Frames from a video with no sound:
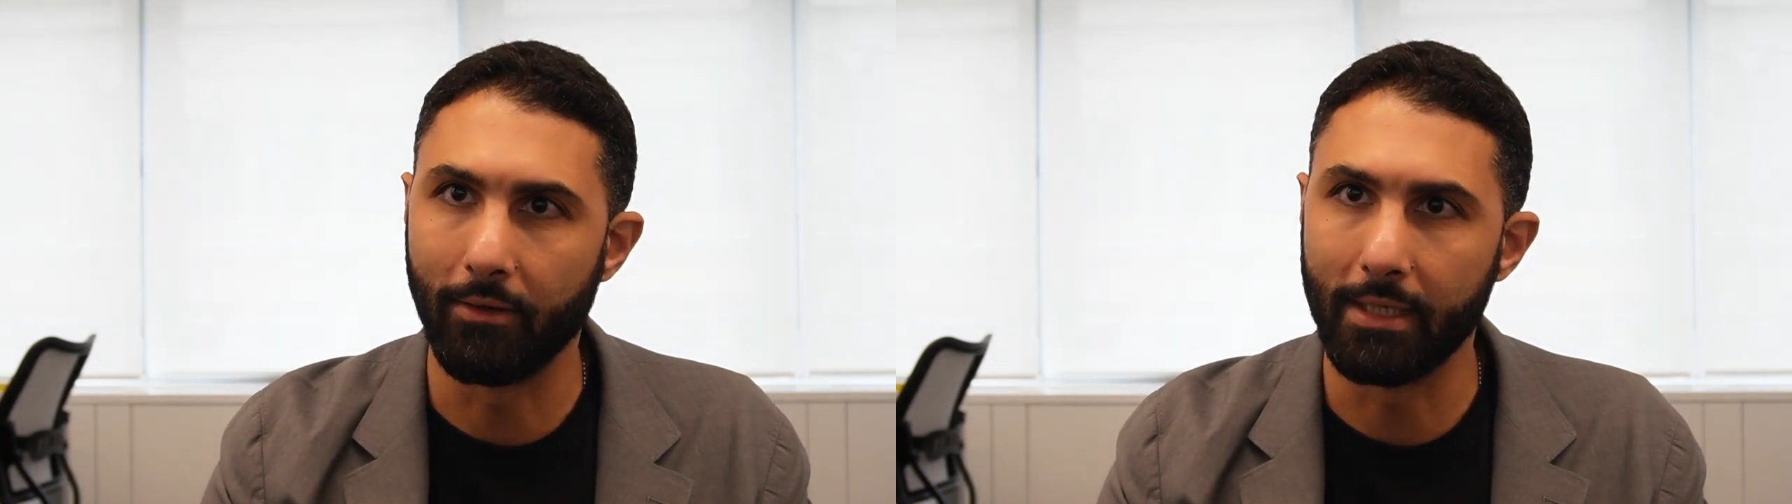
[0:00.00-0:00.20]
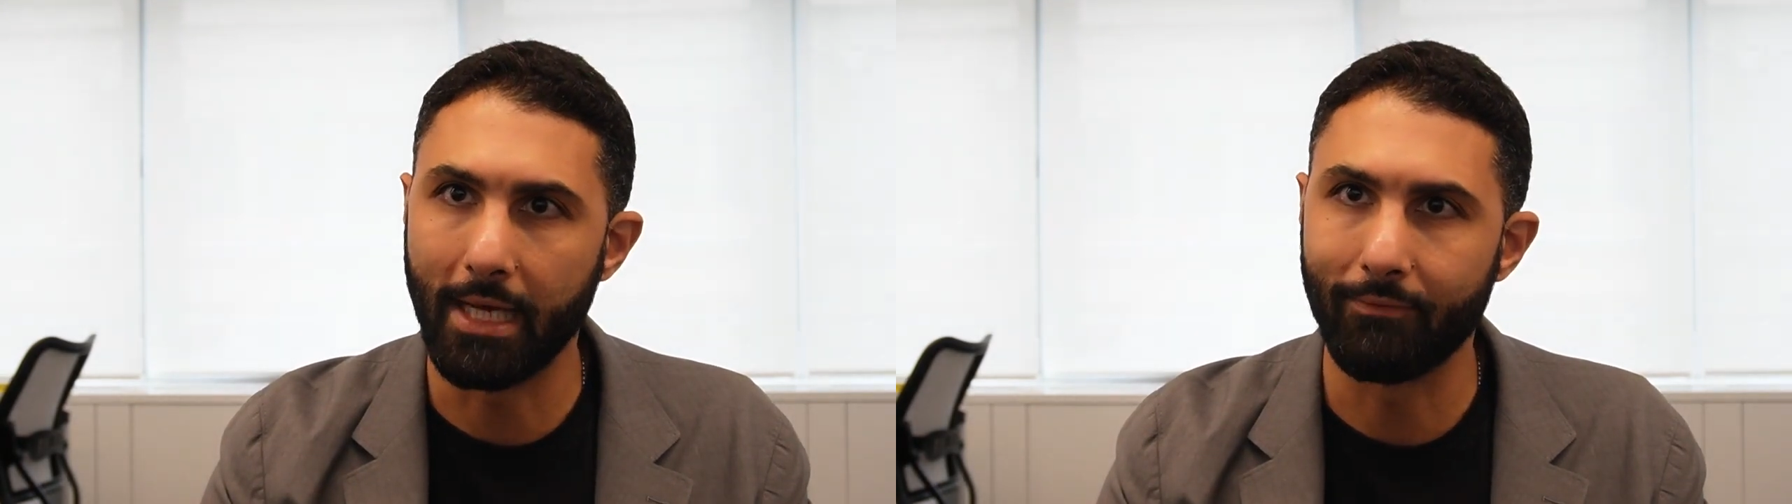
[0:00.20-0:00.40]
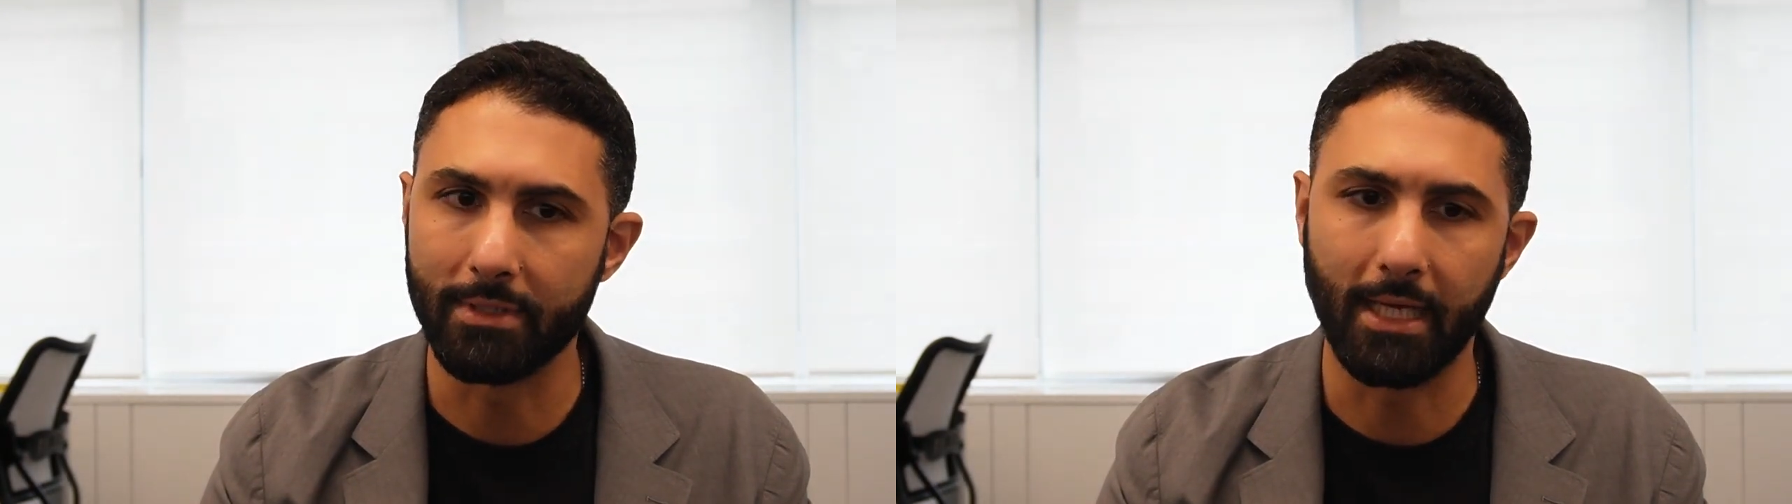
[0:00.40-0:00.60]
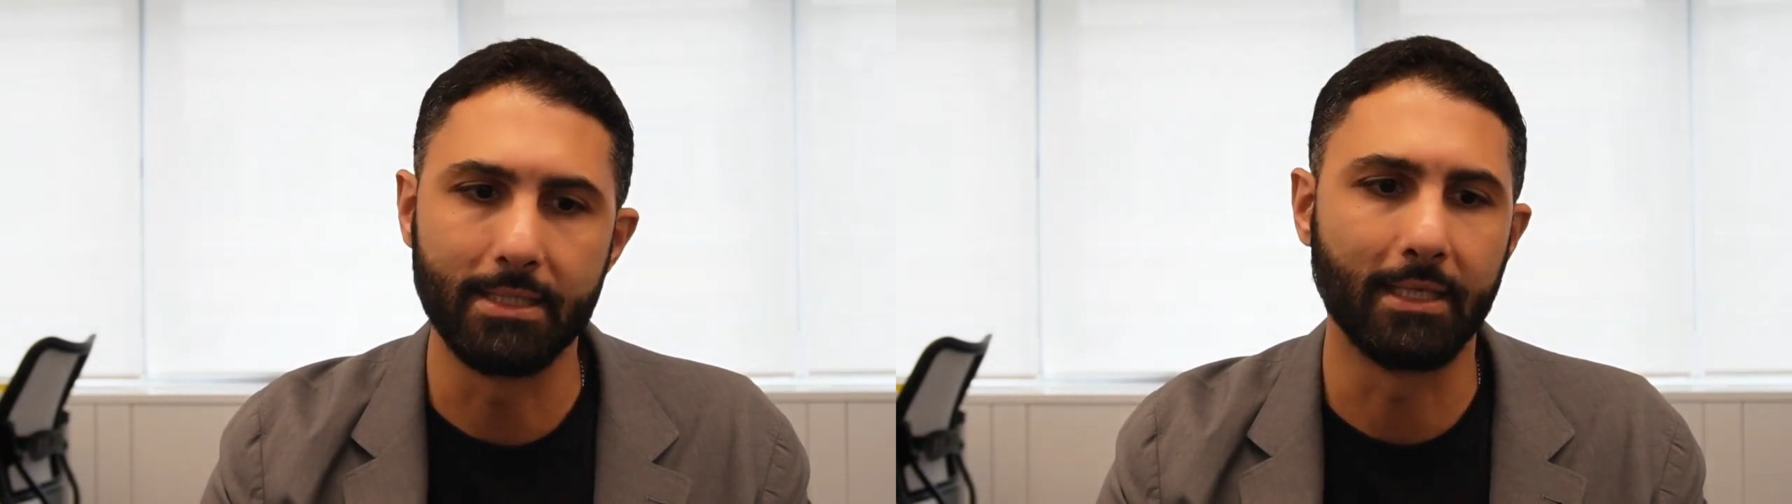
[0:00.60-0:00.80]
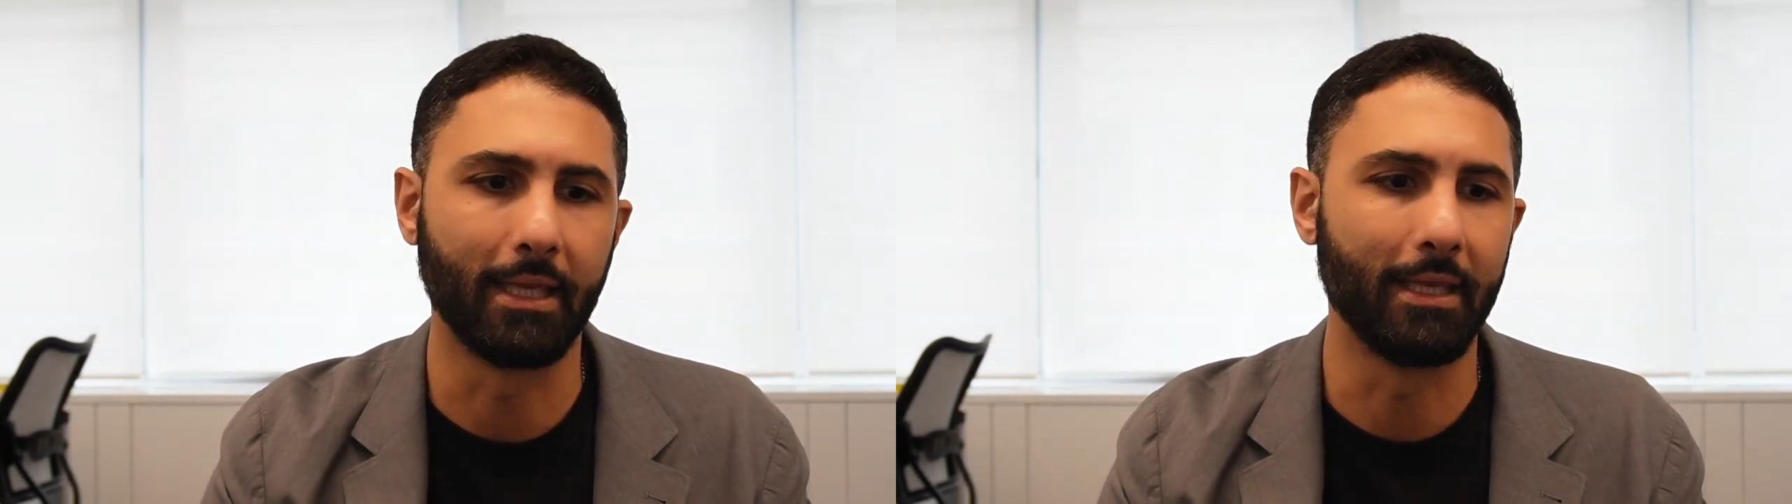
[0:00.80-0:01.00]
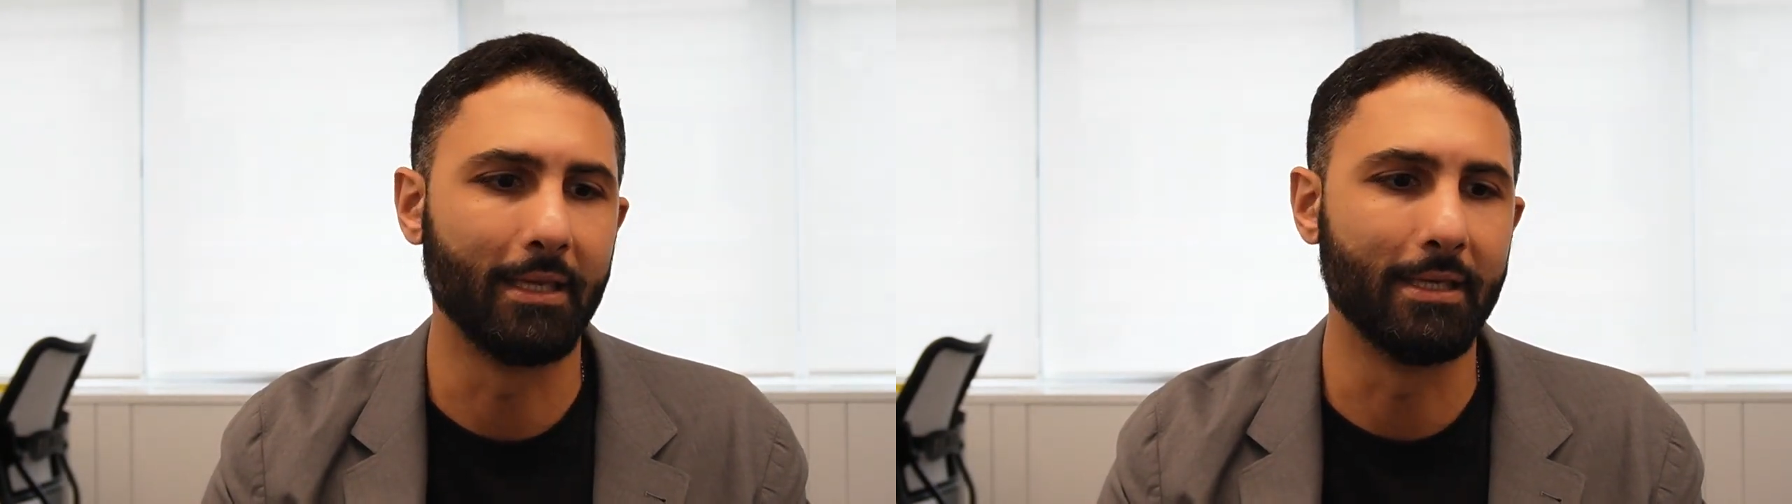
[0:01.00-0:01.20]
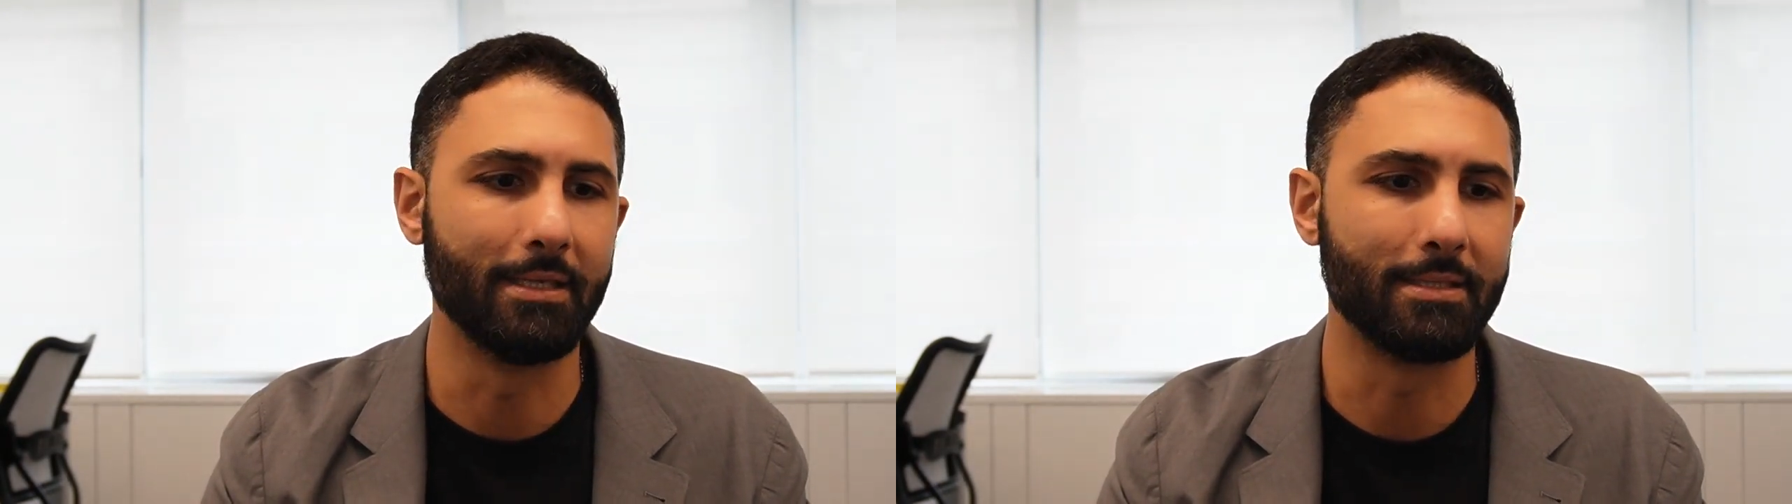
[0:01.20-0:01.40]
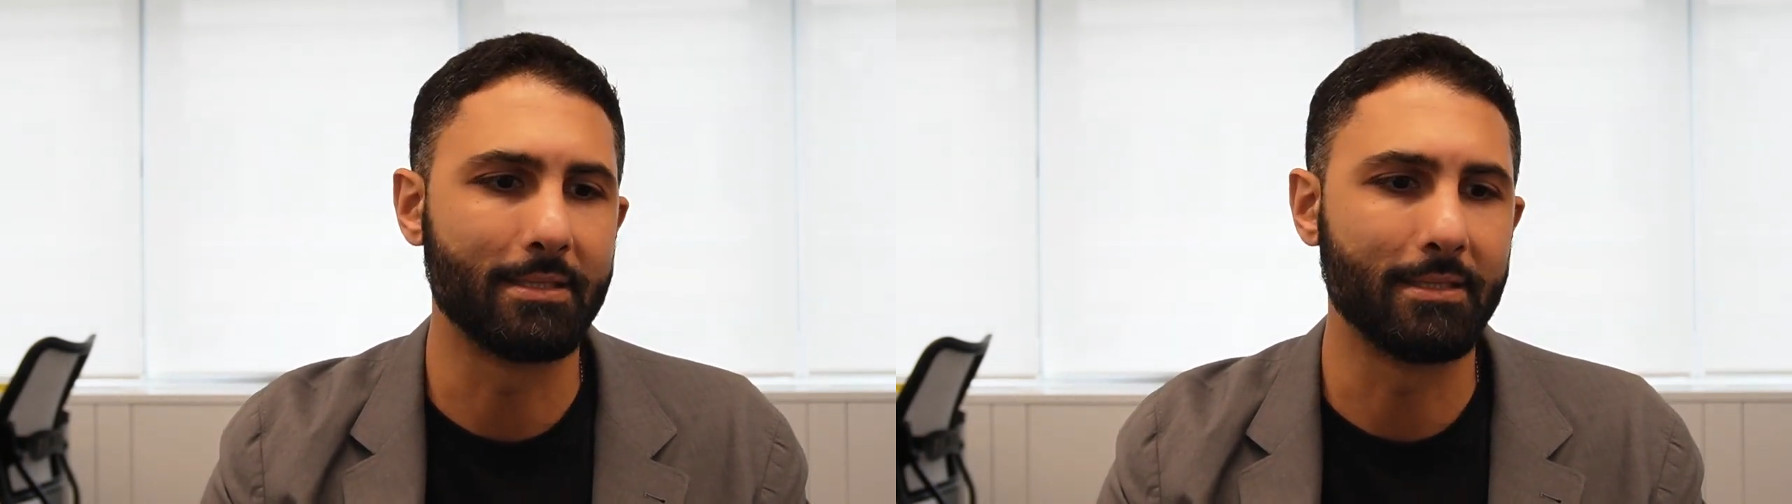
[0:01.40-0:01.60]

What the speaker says: in advertising is